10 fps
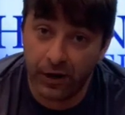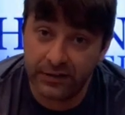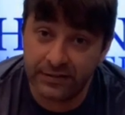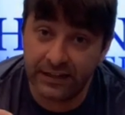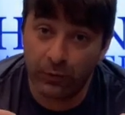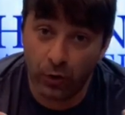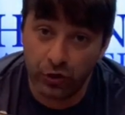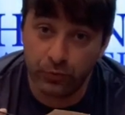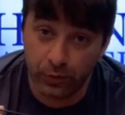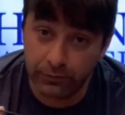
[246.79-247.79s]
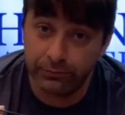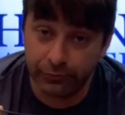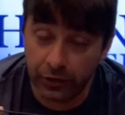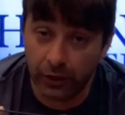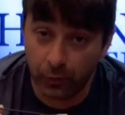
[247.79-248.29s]
pricing and what
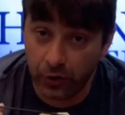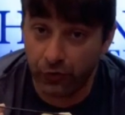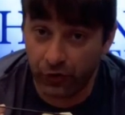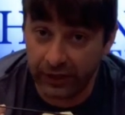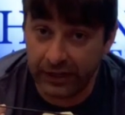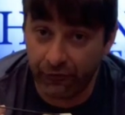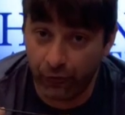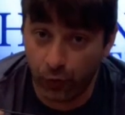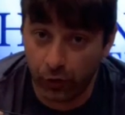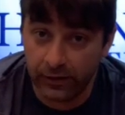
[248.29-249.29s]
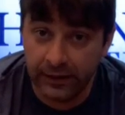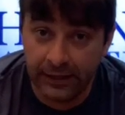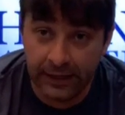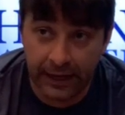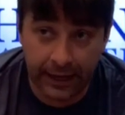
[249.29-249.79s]
you really get
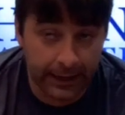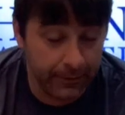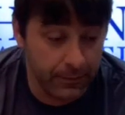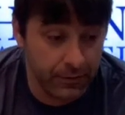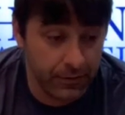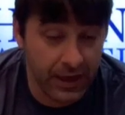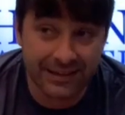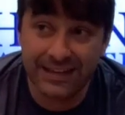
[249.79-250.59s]
for it.